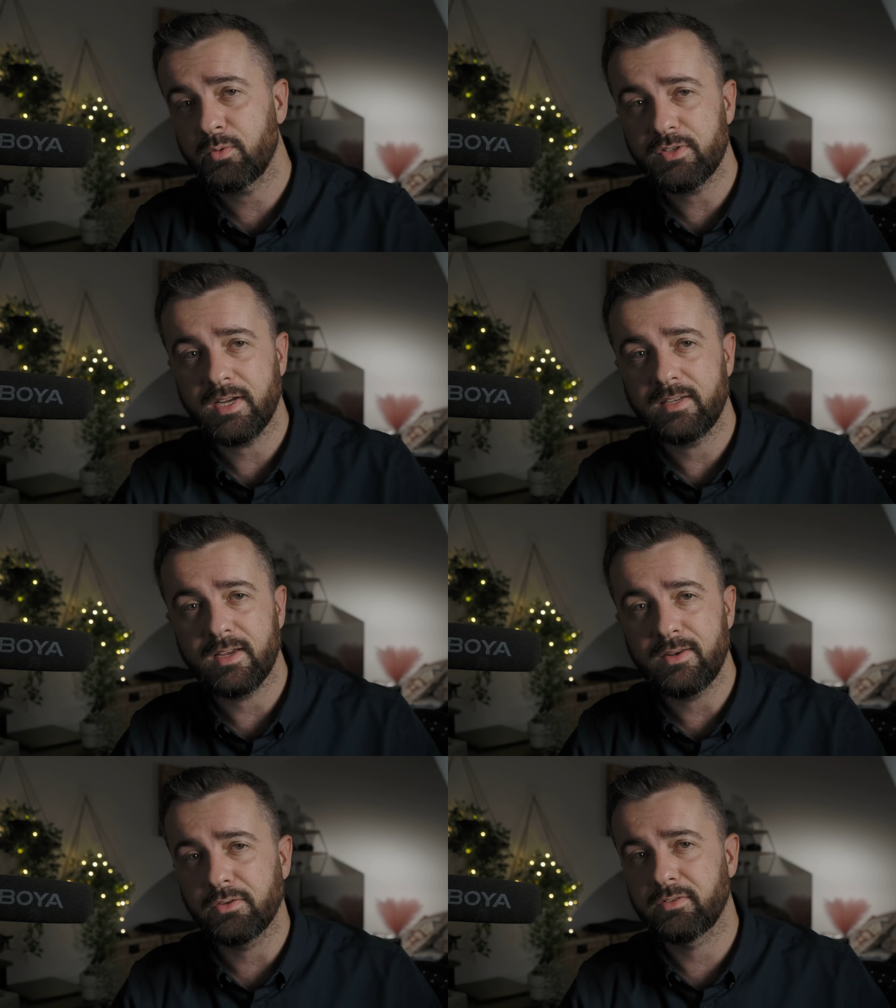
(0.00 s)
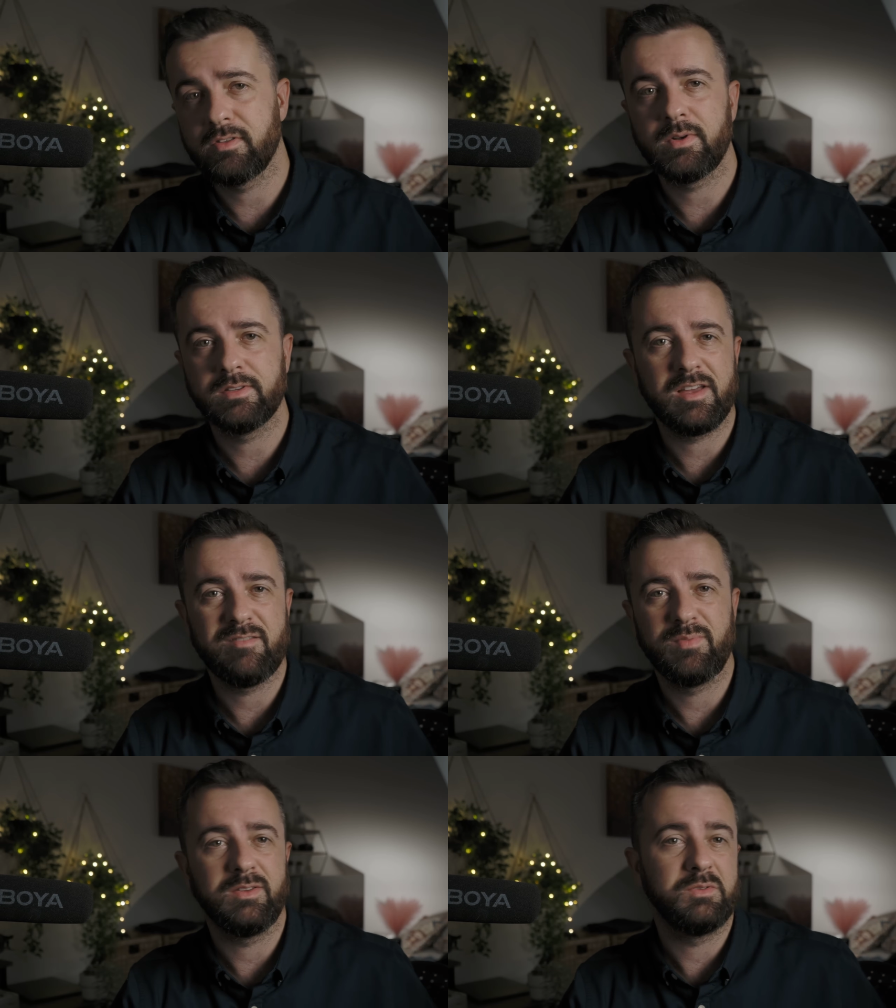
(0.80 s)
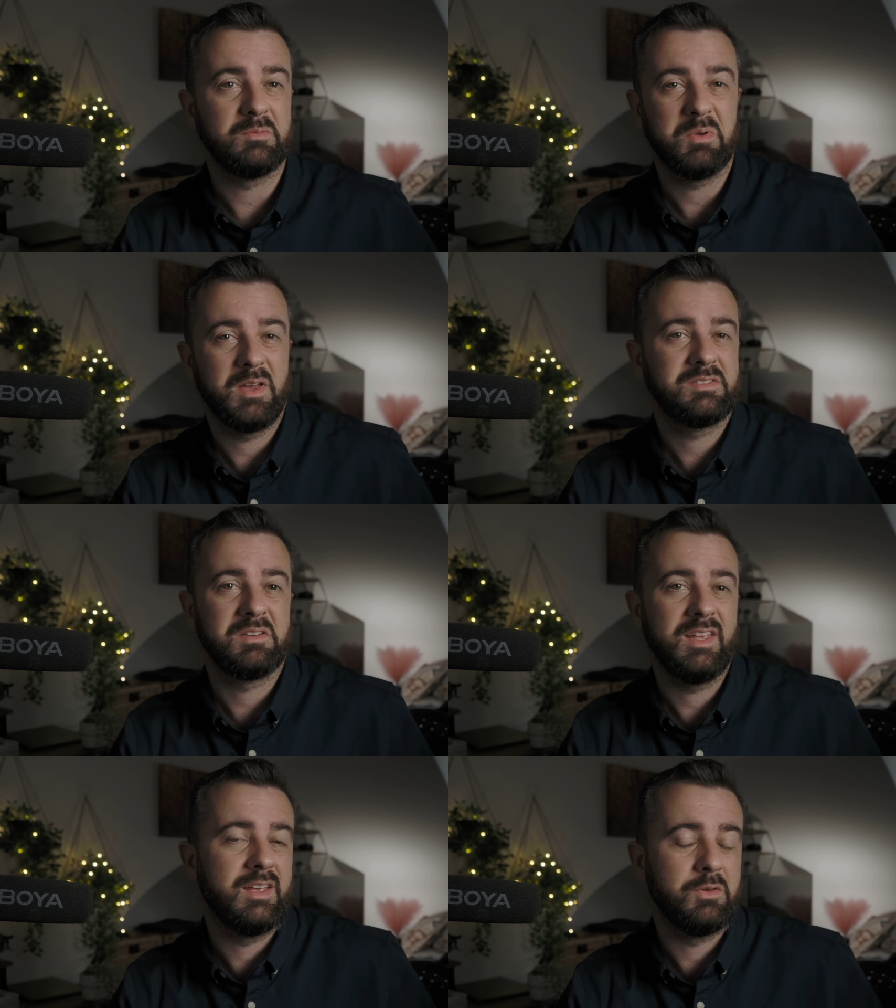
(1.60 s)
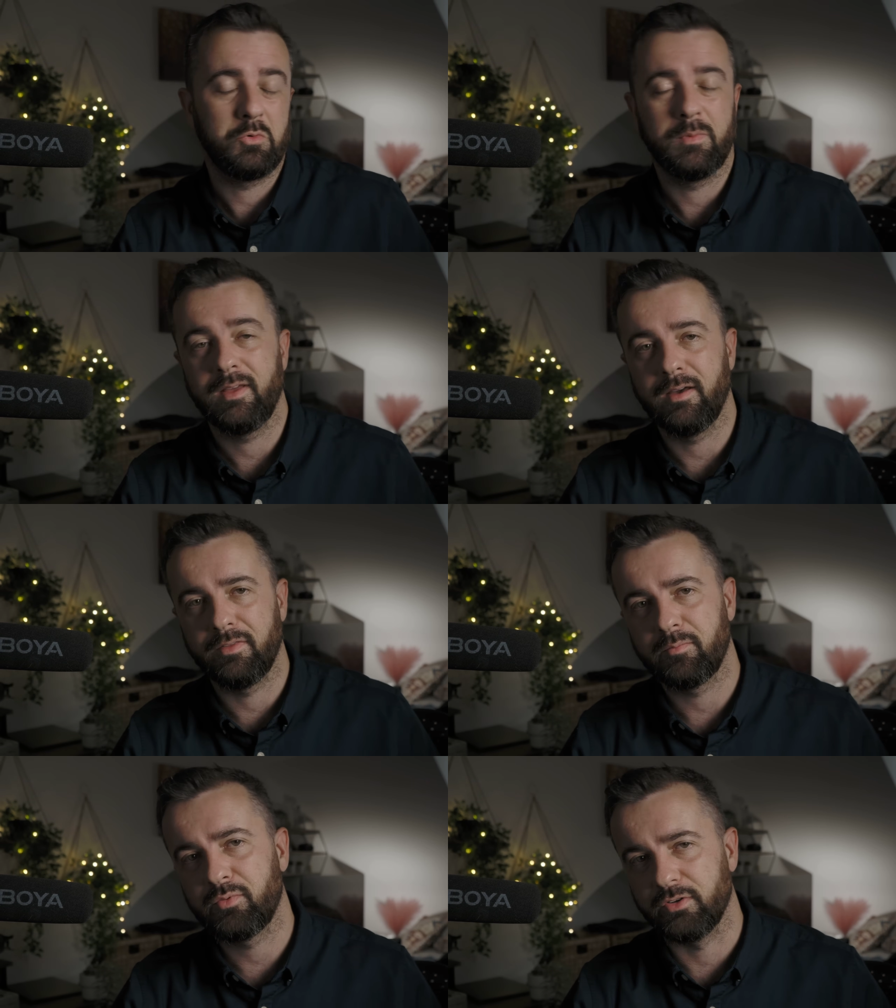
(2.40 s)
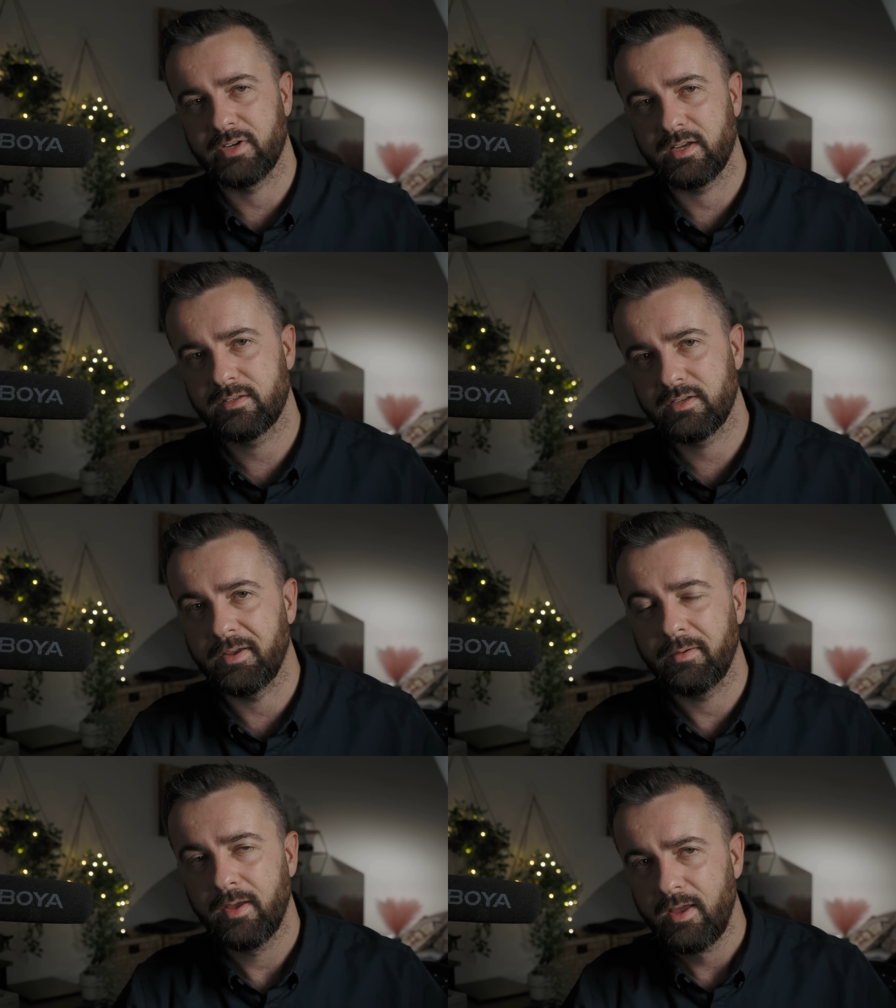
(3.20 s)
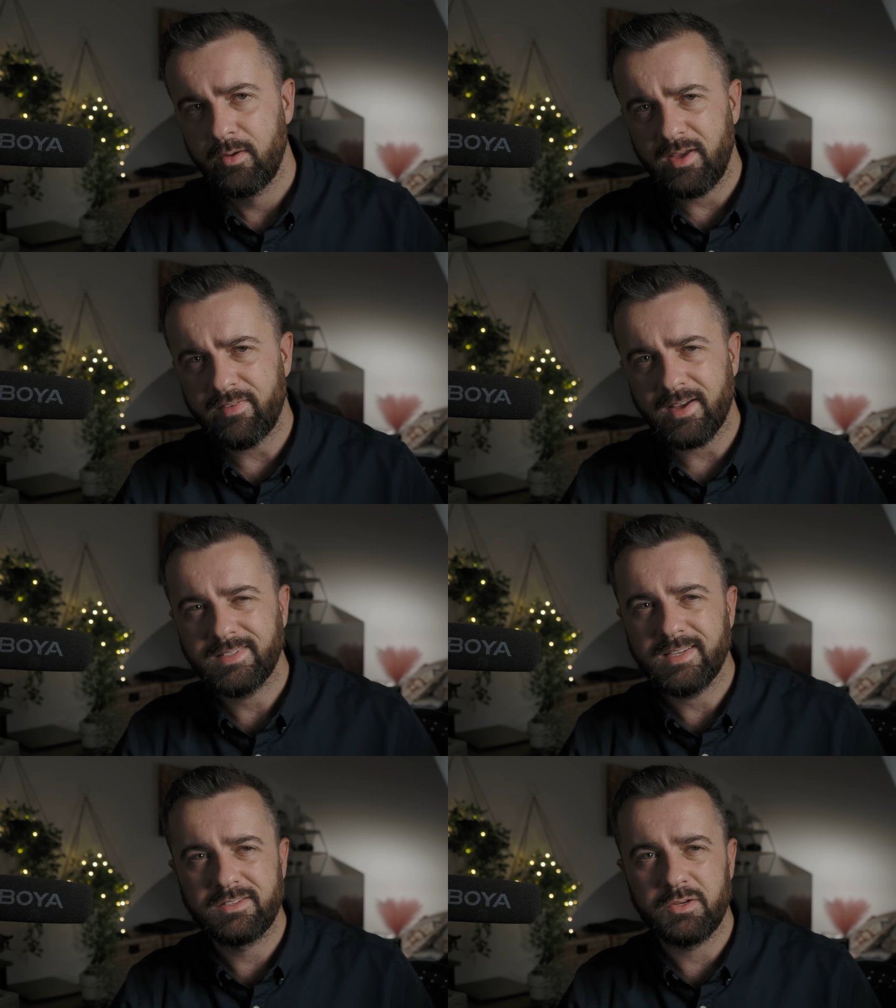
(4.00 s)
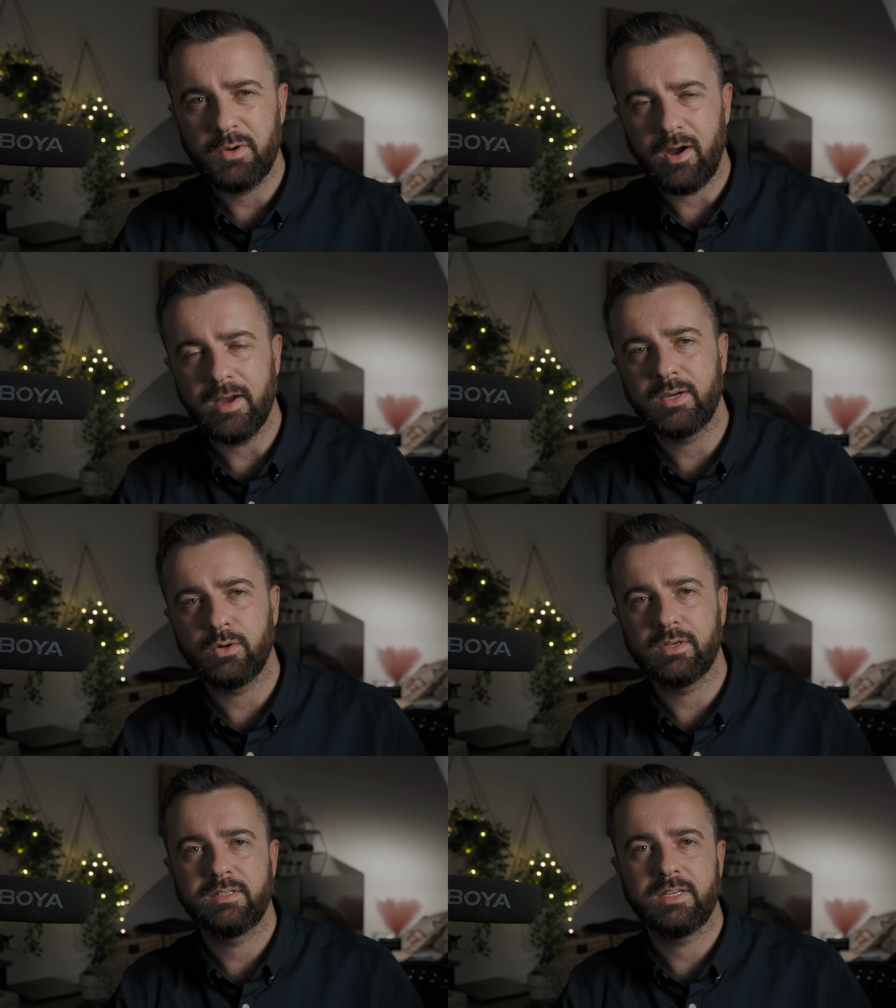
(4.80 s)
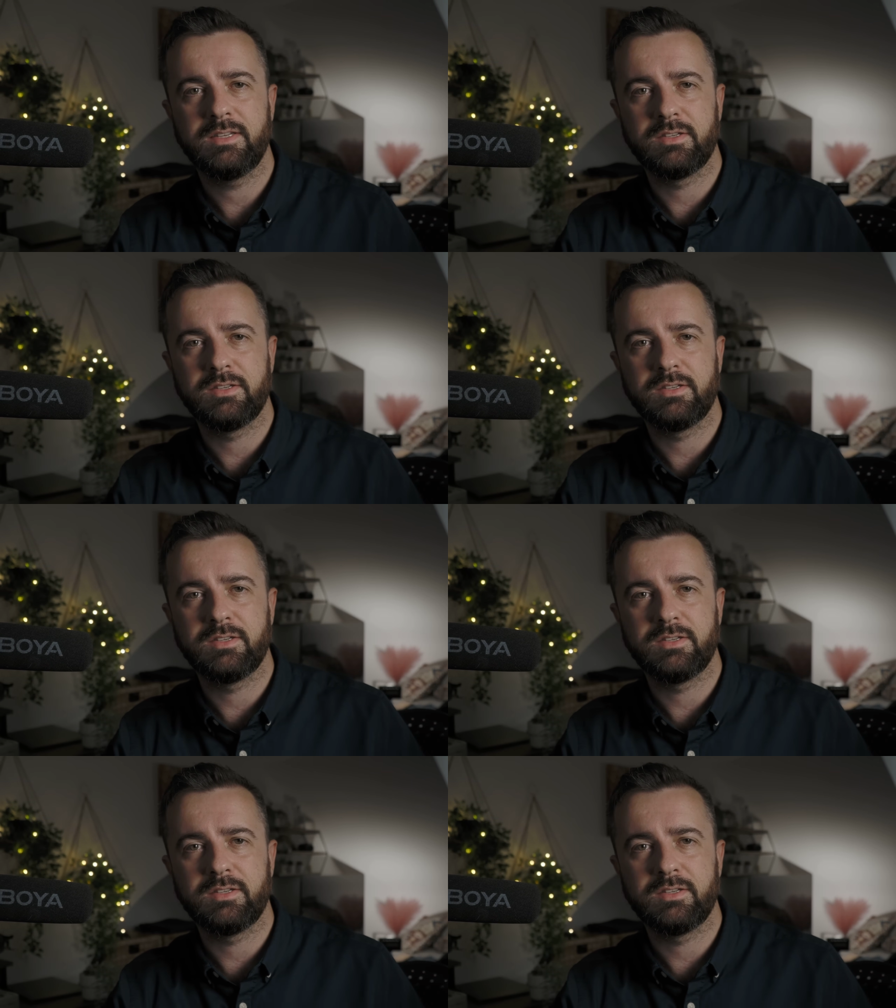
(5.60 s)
project and also the ones that I've been using personally in all my other projects too. We have access to high quality,